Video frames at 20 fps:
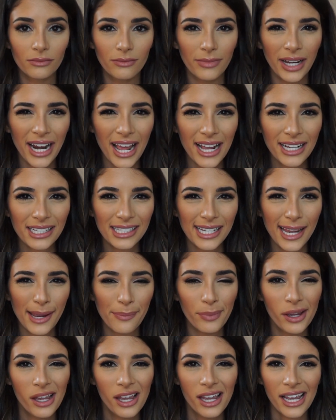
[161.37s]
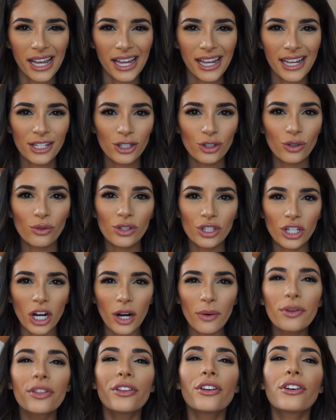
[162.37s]
My next tip is to
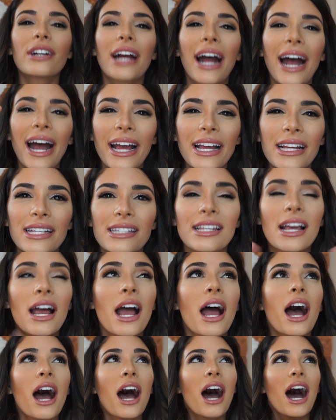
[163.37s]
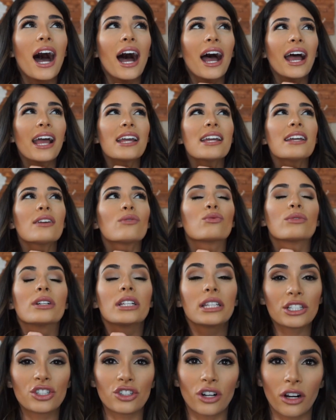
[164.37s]
start with your eyes. I
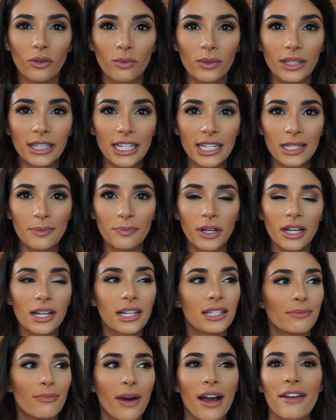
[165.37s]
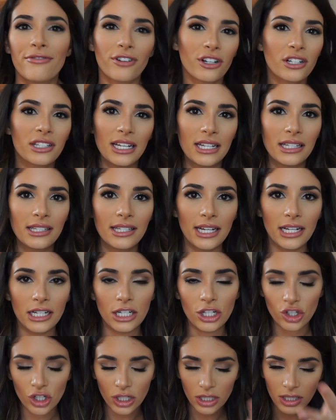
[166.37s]
really struggled with this because my first
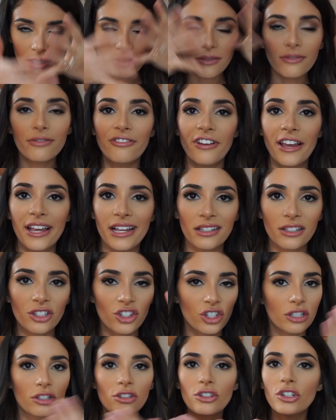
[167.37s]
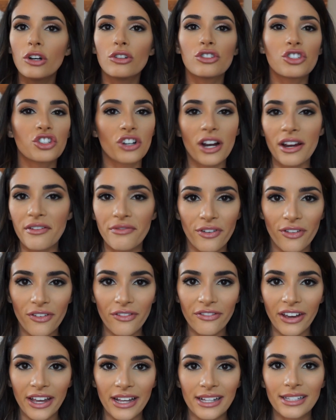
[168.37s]
instinct is just face, just go straight for the
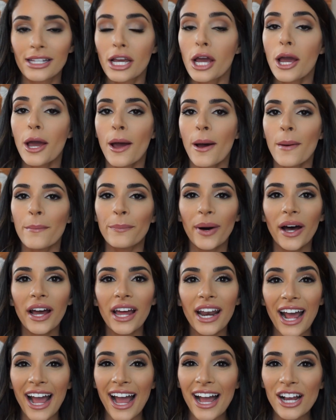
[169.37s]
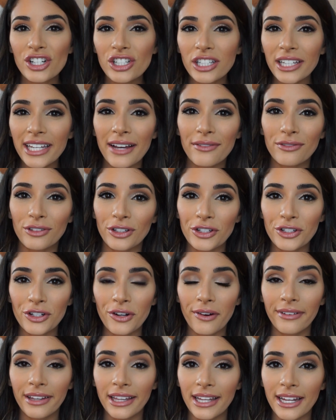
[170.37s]
face. But I actually have learned
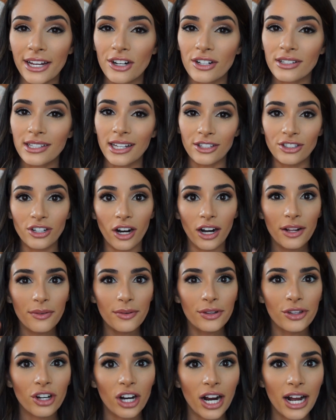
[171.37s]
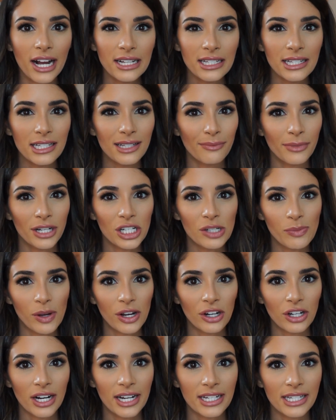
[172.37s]
over the years that starting with your eyes is a much
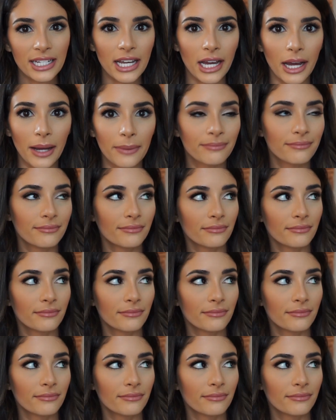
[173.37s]
better idea.